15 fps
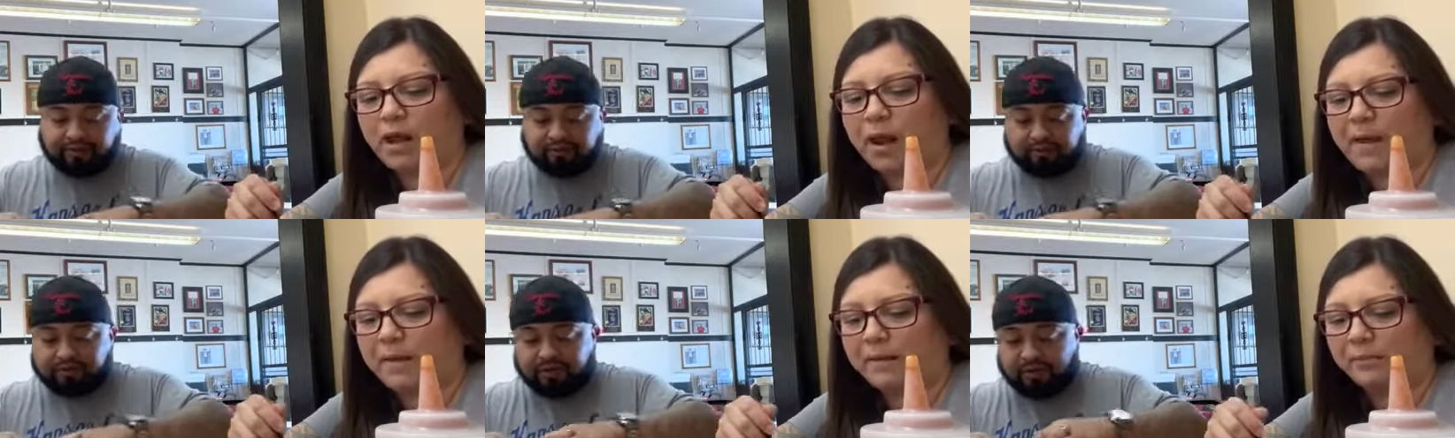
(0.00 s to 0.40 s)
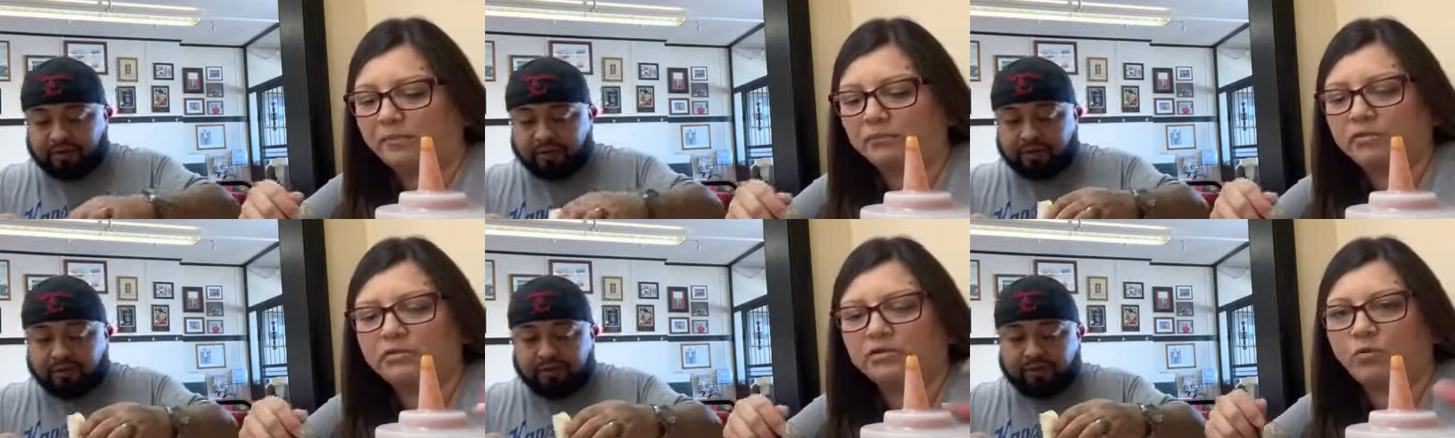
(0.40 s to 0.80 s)

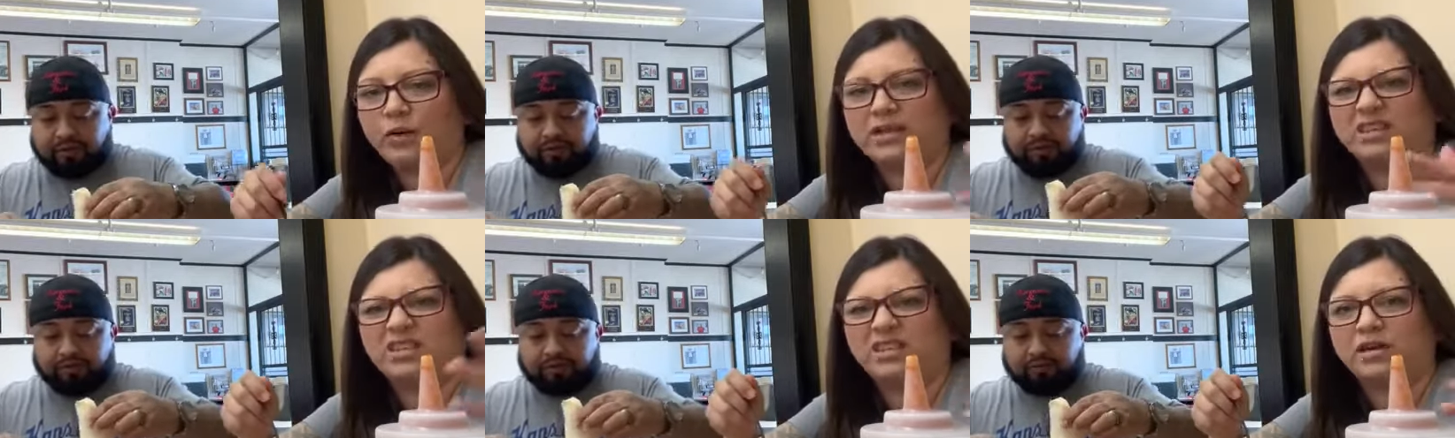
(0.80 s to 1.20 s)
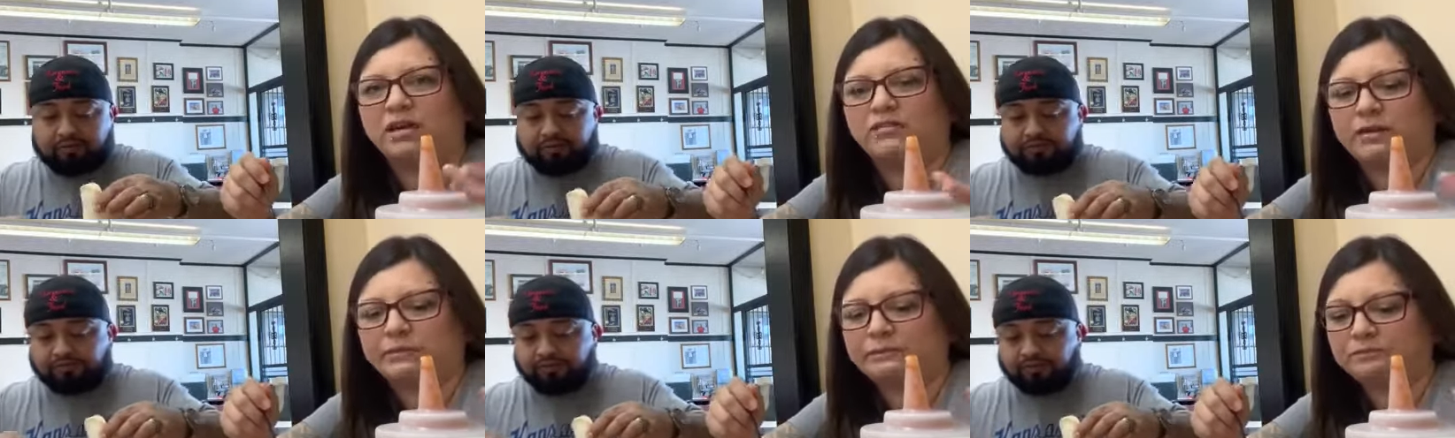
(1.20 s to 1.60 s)
Speaker 1: The wedding's in the
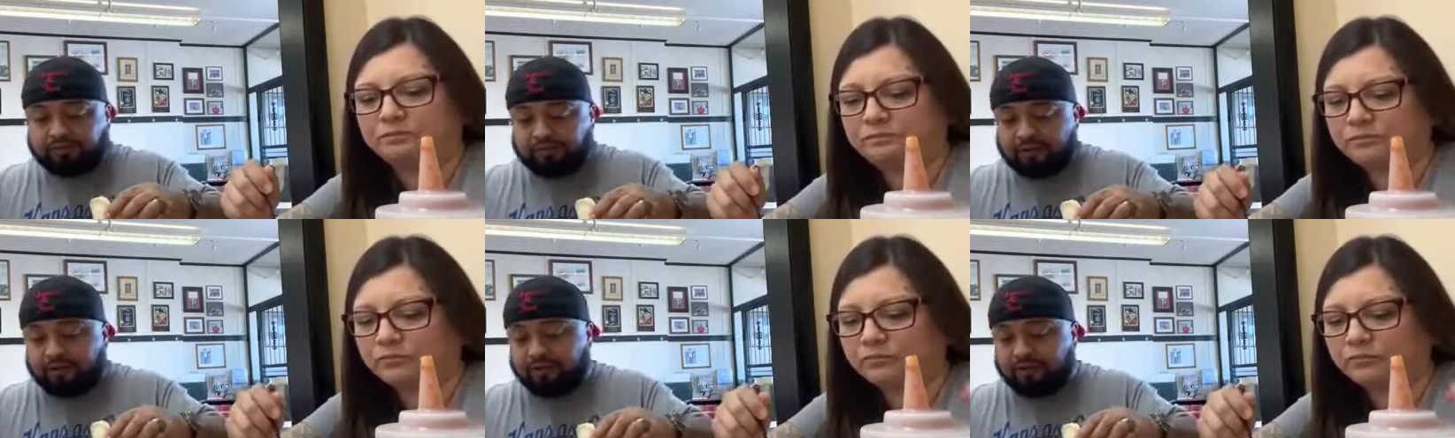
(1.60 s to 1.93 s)
evening.